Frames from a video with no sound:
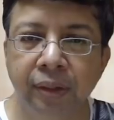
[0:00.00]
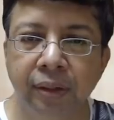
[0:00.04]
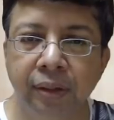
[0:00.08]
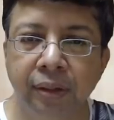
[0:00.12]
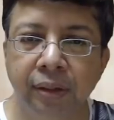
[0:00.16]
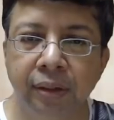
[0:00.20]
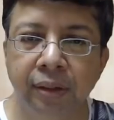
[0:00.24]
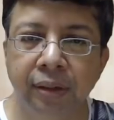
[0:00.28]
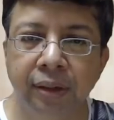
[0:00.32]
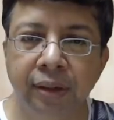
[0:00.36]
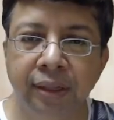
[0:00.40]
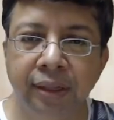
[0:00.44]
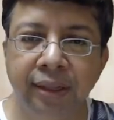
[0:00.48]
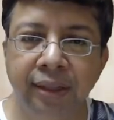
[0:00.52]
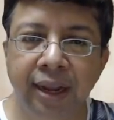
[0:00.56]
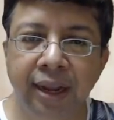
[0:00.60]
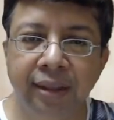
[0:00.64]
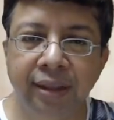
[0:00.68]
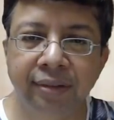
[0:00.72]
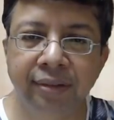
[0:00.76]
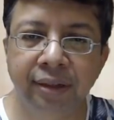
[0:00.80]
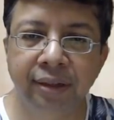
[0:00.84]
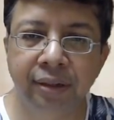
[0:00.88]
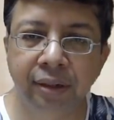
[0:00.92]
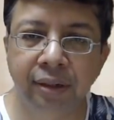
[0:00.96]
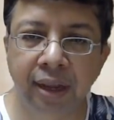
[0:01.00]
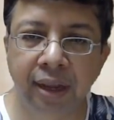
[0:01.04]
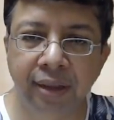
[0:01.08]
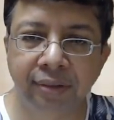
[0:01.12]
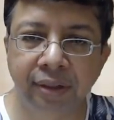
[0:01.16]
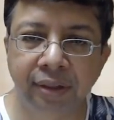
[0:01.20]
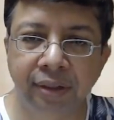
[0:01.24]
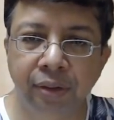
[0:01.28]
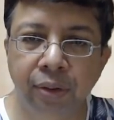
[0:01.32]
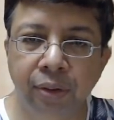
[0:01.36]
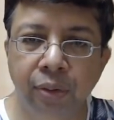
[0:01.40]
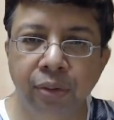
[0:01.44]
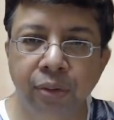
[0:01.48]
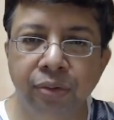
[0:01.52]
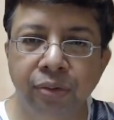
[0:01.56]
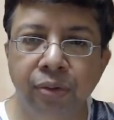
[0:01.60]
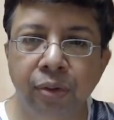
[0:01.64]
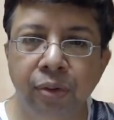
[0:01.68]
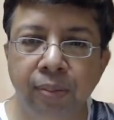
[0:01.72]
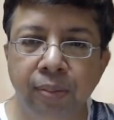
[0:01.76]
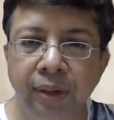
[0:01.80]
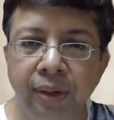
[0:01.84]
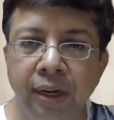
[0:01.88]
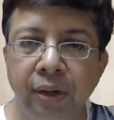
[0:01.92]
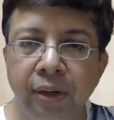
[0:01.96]
And then as it grows,
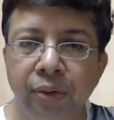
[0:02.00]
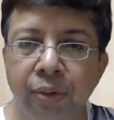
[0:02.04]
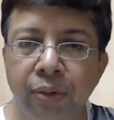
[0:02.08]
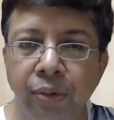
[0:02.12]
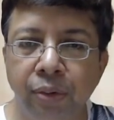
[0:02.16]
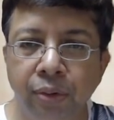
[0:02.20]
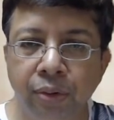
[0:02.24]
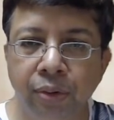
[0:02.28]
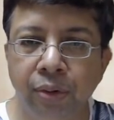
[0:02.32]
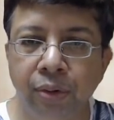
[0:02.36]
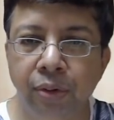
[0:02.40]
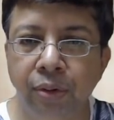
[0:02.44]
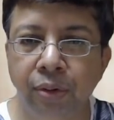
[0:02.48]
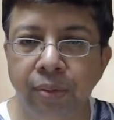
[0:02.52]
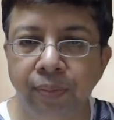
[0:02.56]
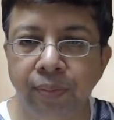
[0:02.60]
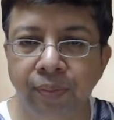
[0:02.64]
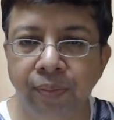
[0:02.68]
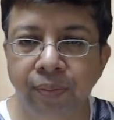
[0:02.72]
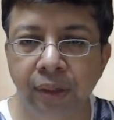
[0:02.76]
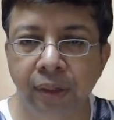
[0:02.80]
you'll be able to